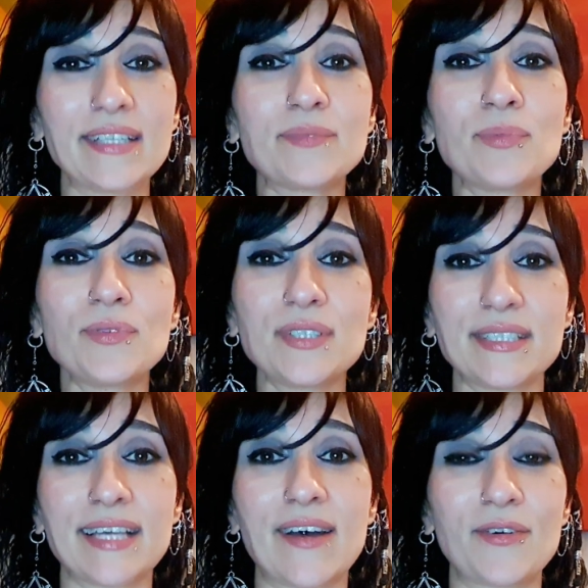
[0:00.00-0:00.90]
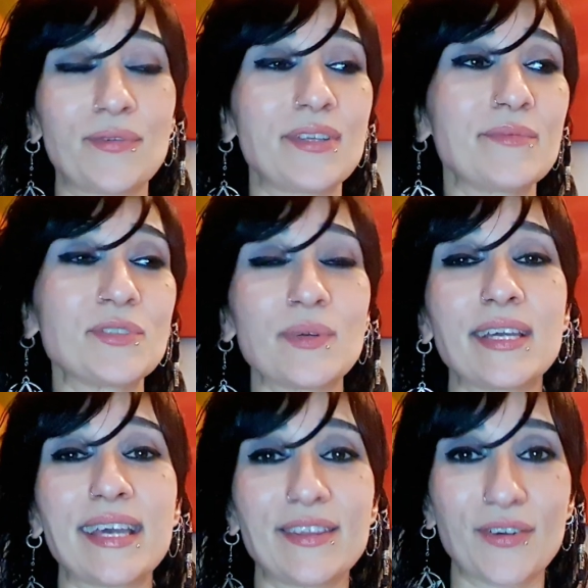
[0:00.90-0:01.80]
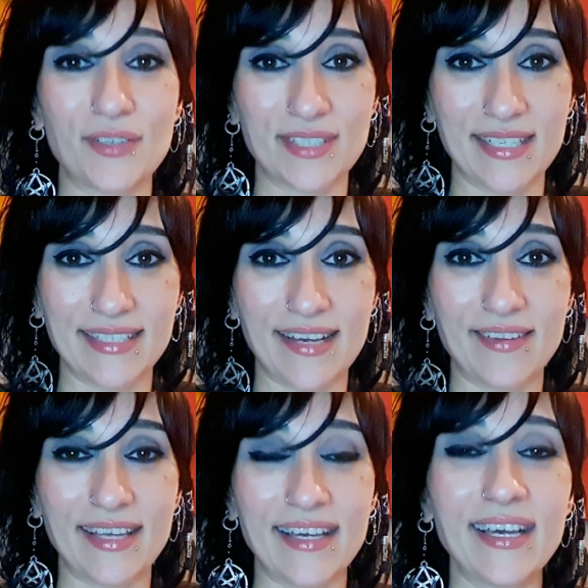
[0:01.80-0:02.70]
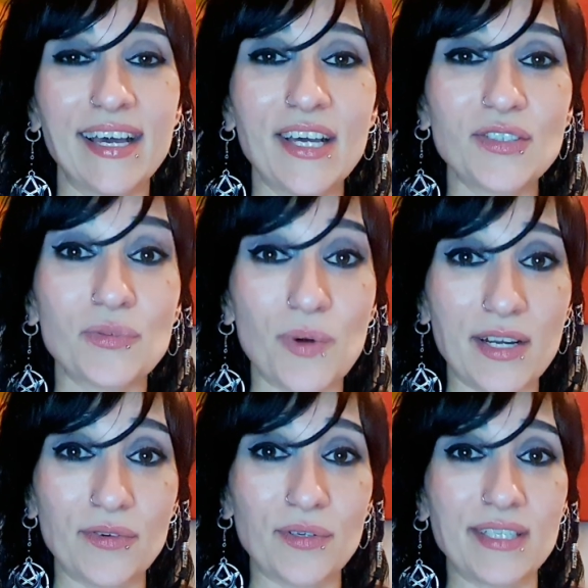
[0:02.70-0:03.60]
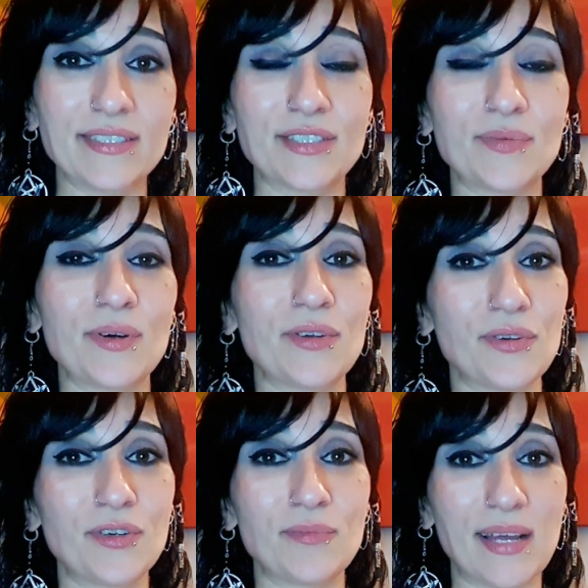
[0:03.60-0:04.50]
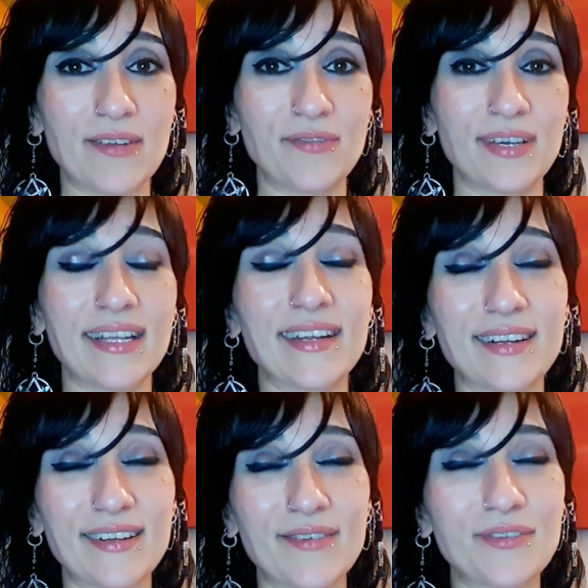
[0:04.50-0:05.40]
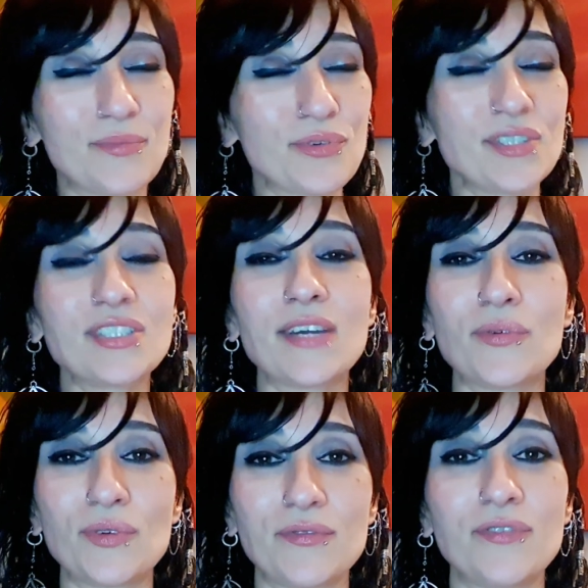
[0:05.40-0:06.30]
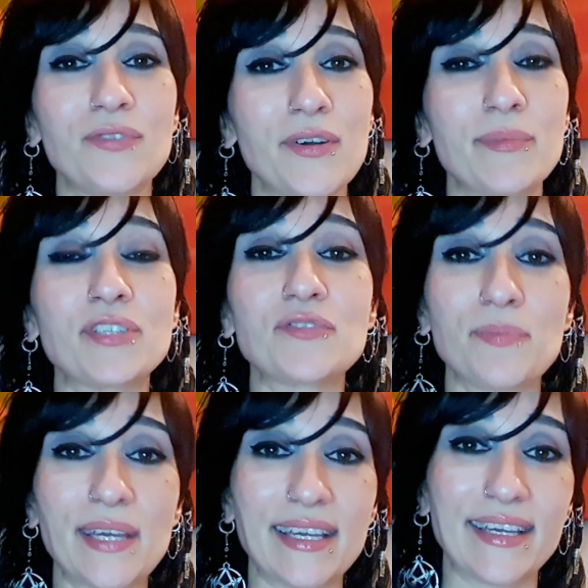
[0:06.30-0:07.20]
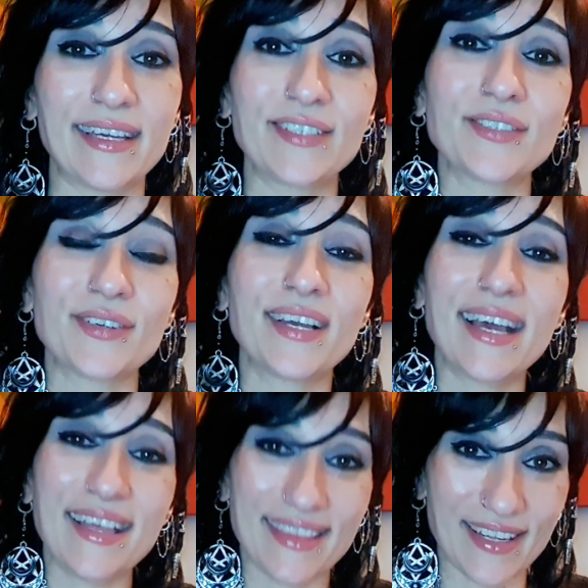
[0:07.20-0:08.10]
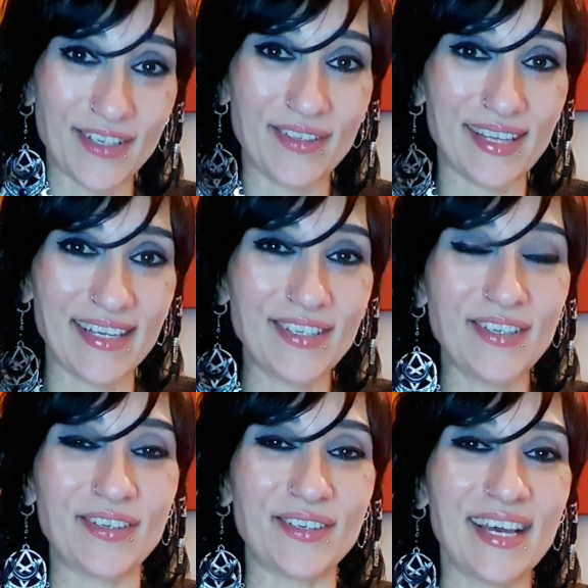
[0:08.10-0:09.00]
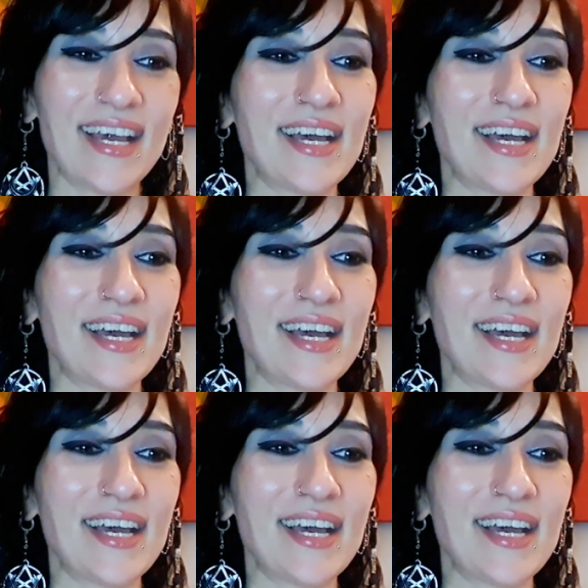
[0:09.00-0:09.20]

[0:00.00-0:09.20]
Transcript: Let's boost this algorithm so we can get the content out there to a wider audience as well who could benefit. And I love and appreciate all of you very much for being here. So thank you, thank you.